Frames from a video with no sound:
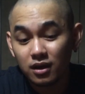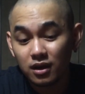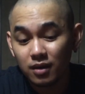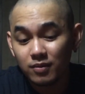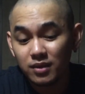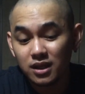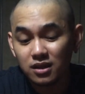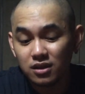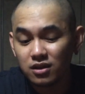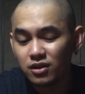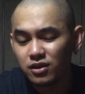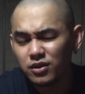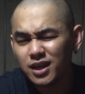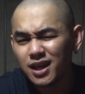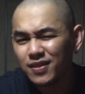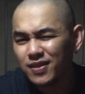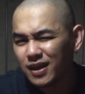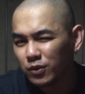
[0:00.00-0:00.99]
I mean, you
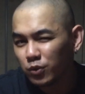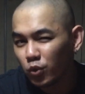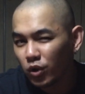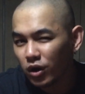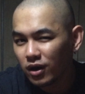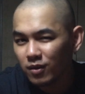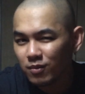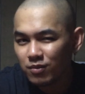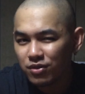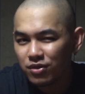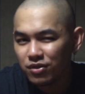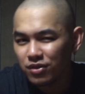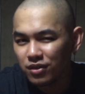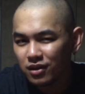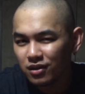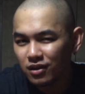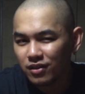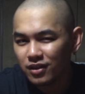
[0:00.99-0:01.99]
get that warmth
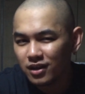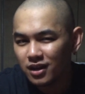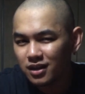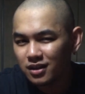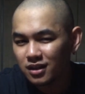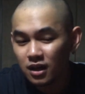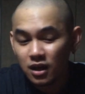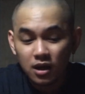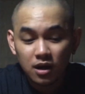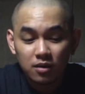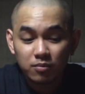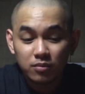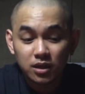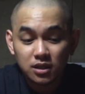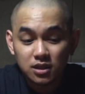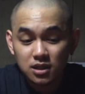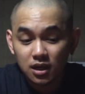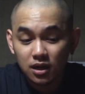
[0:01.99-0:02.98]
and all that.
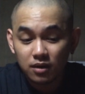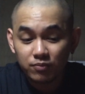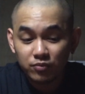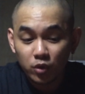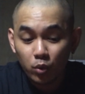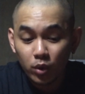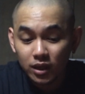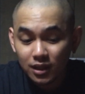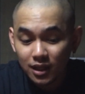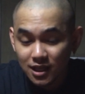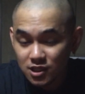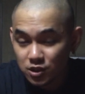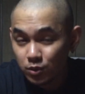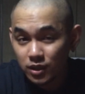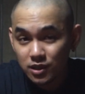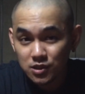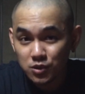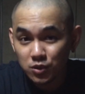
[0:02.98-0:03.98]
But one
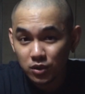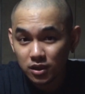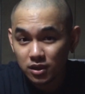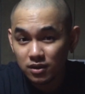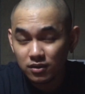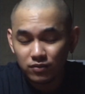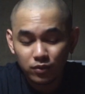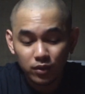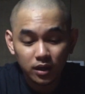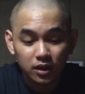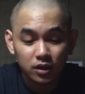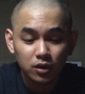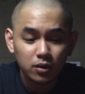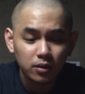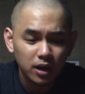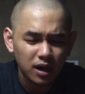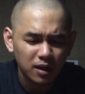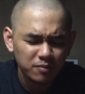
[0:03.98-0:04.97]
last quick story before I
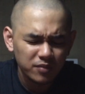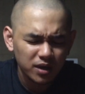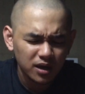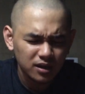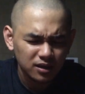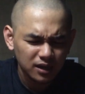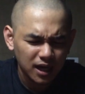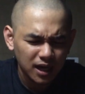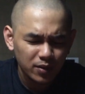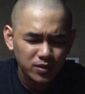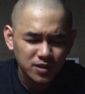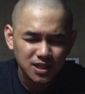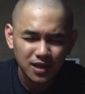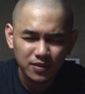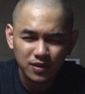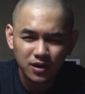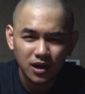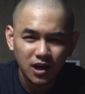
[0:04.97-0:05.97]
go. I was
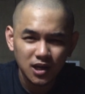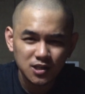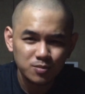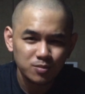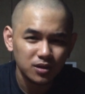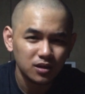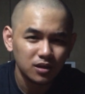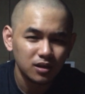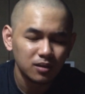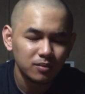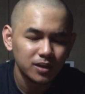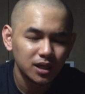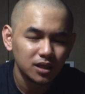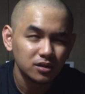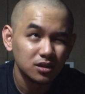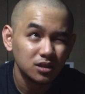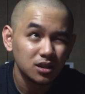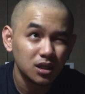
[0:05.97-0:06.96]
at the hospital
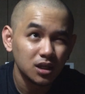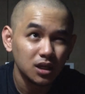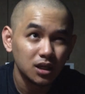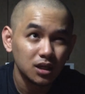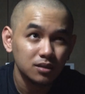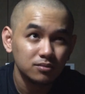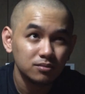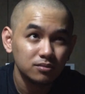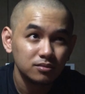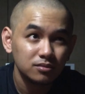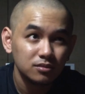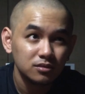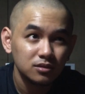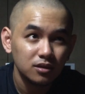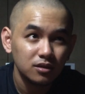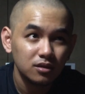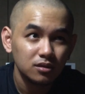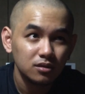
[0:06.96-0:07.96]
about
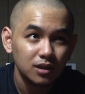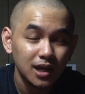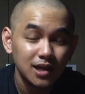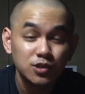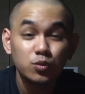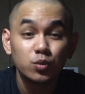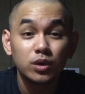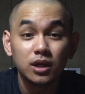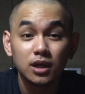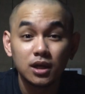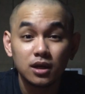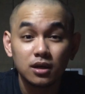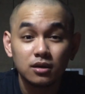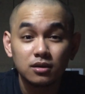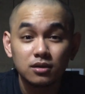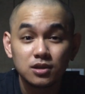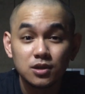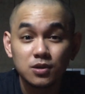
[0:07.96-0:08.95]
last week,
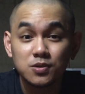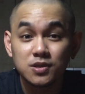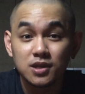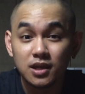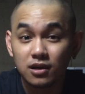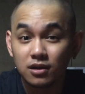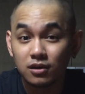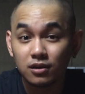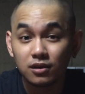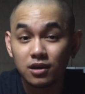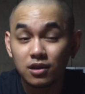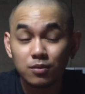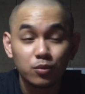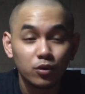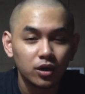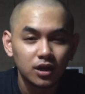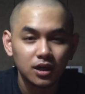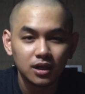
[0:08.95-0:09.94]
Tuesday, early in
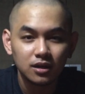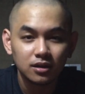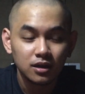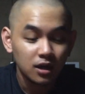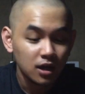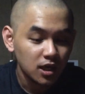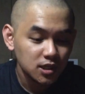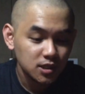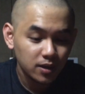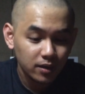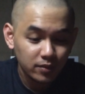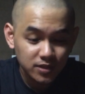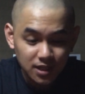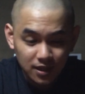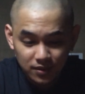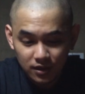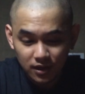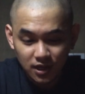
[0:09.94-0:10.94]
the morning. So I
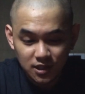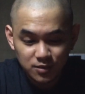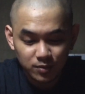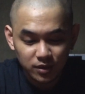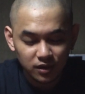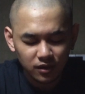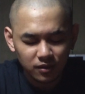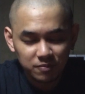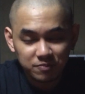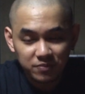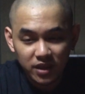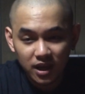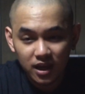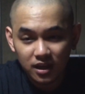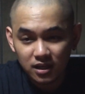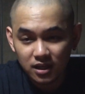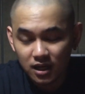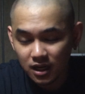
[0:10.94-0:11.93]
was at the hospital,
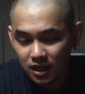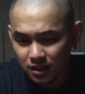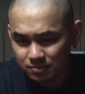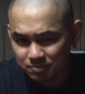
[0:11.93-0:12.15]
and